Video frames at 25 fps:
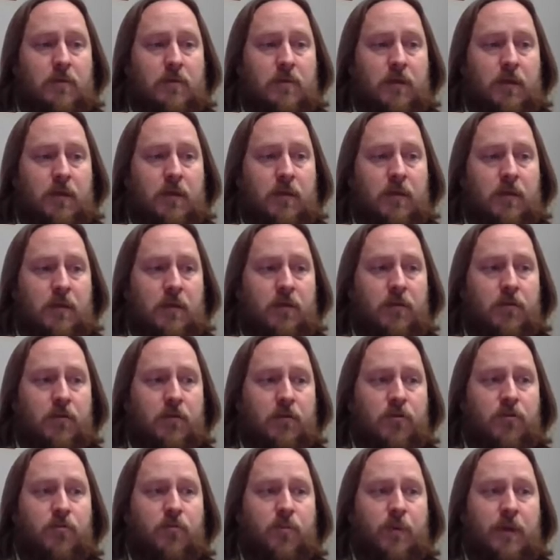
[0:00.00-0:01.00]
in
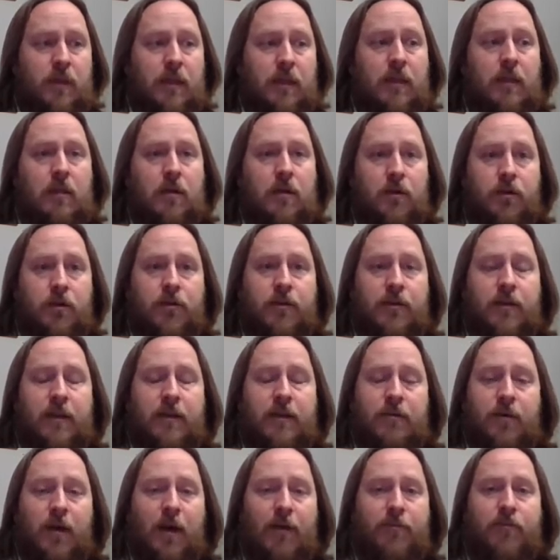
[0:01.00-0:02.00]
order to really learn,
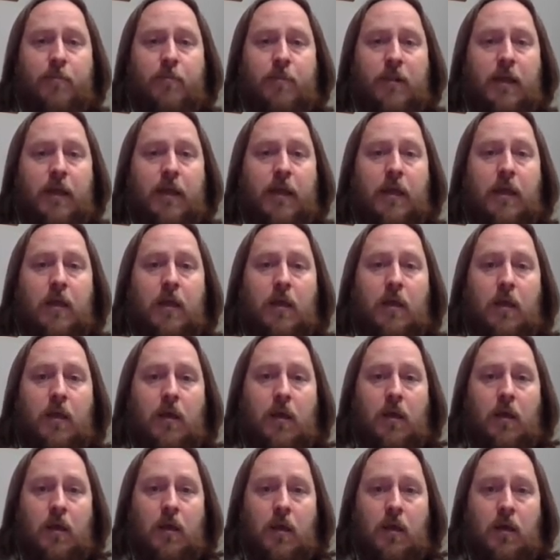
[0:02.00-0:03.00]
you have to play.
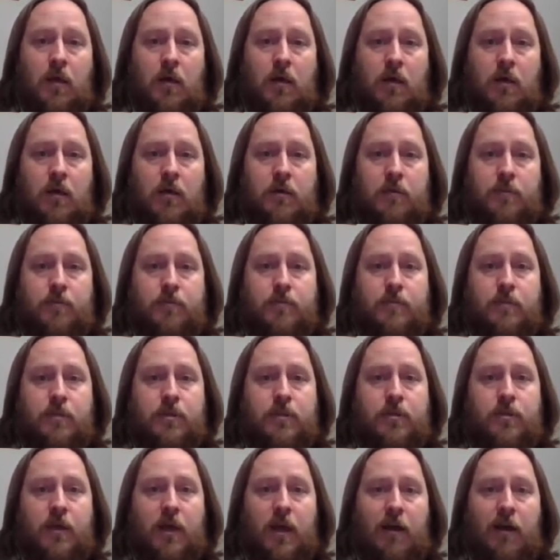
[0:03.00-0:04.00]

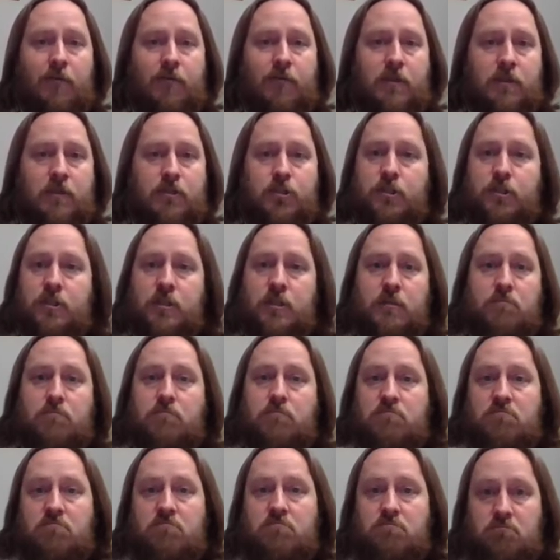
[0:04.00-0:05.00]
So you have to just
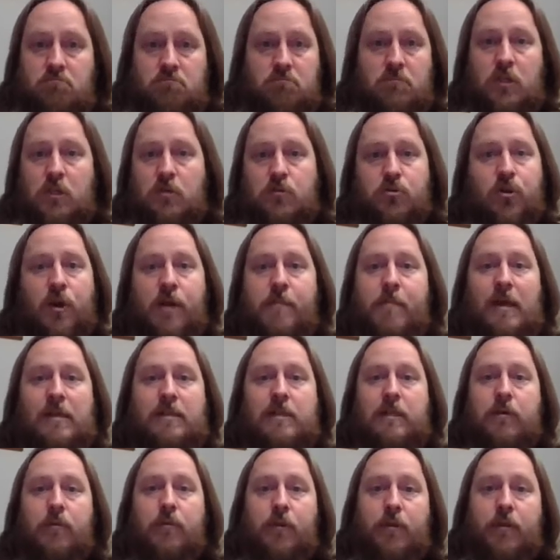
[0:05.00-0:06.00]
try
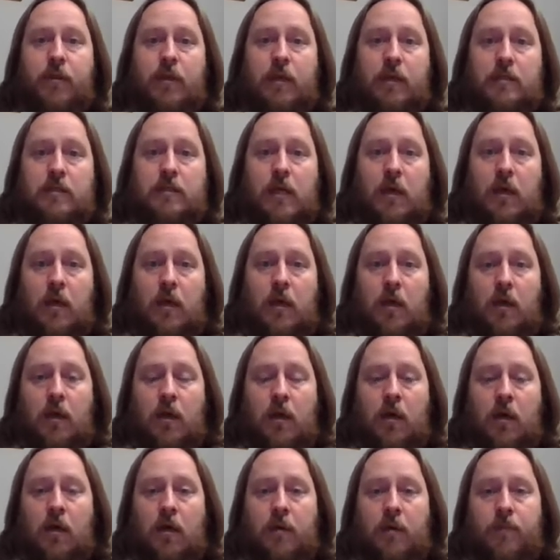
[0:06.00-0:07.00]
messing with things.
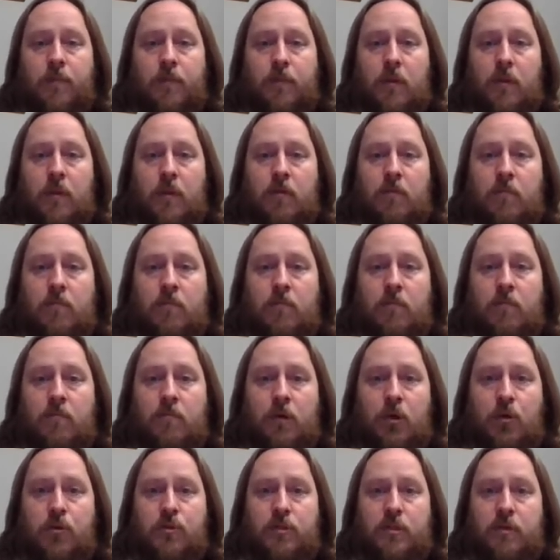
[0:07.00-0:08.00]

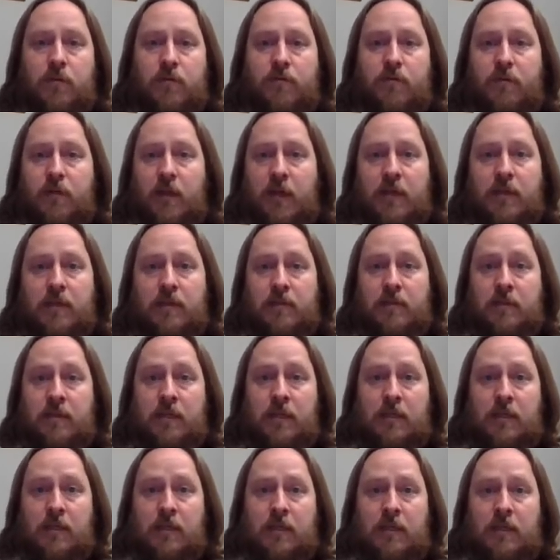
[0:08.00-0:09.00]
Most of like
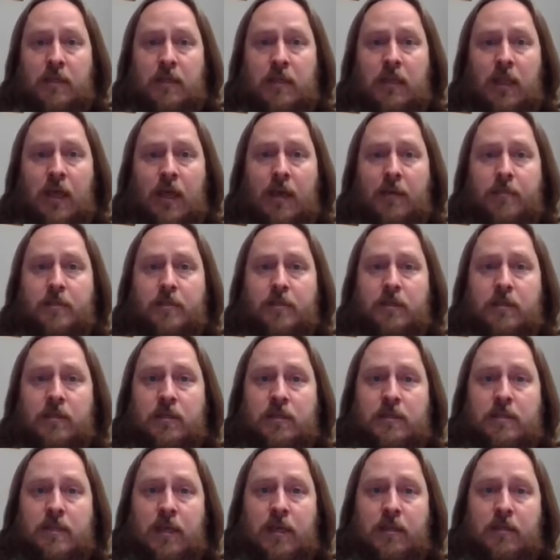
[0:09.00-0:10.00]
the labs on
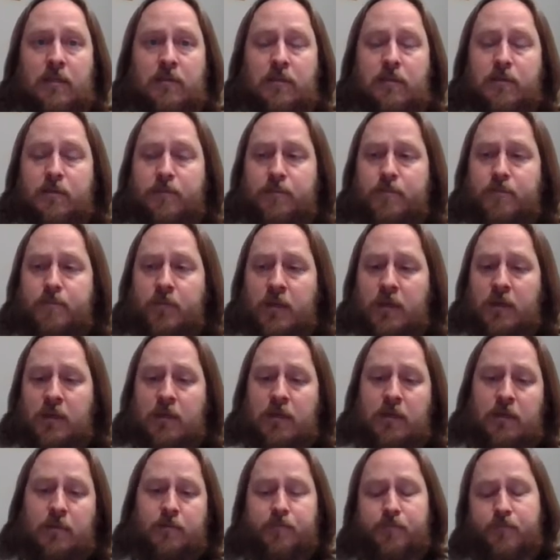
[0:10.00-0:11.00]
Ascend,
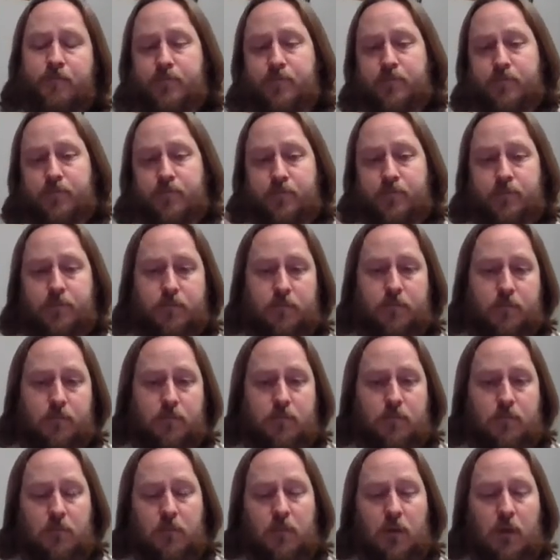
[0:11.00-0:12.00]
um,
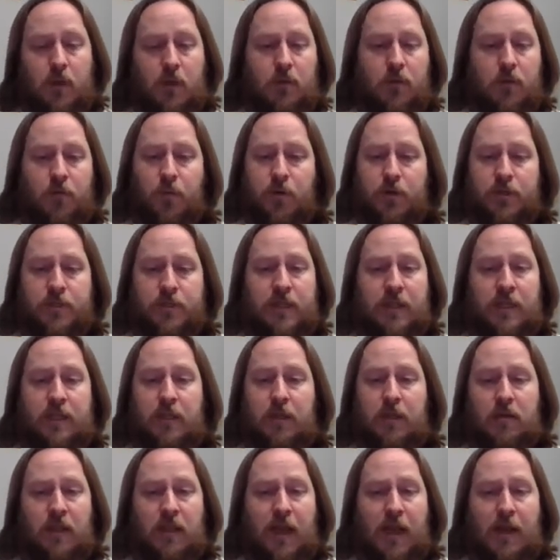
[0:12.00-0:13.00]
The worst thing
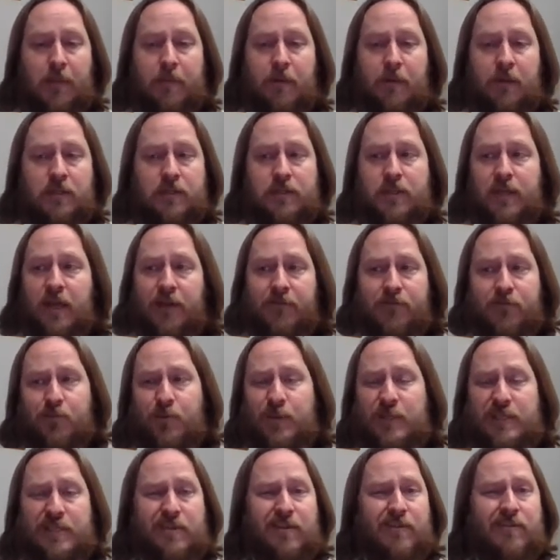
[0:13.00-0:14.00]
that'll happen is you have to
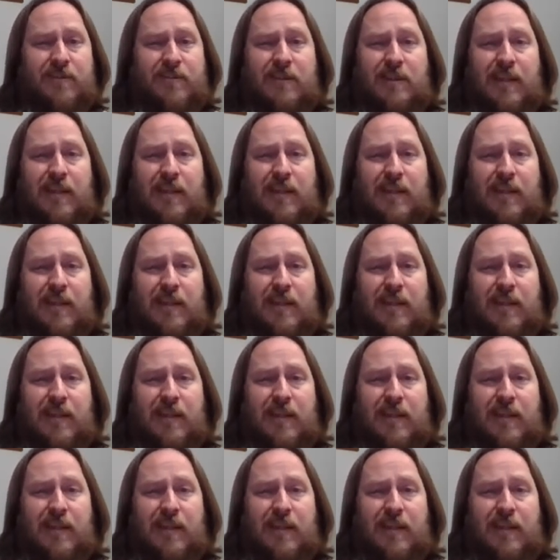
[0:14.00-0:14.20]
restart the